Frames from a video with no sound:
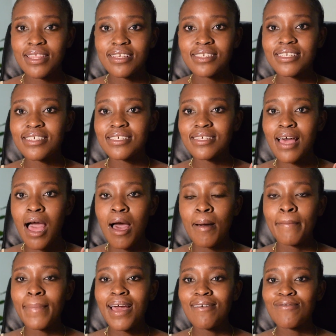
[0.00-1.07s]
This is
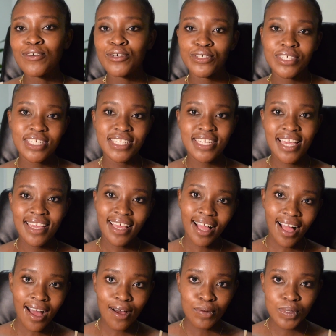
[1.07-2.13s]
my first CTA
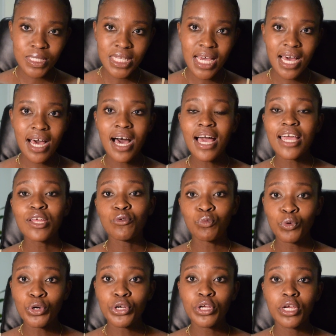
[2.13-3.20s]
encounter. It
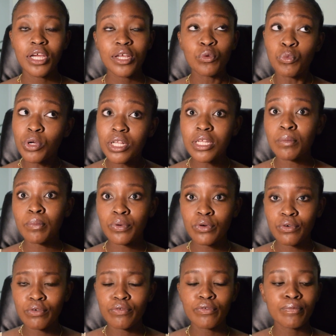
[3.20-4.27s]
will
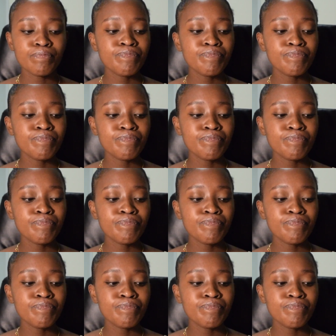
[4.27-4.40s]
improve.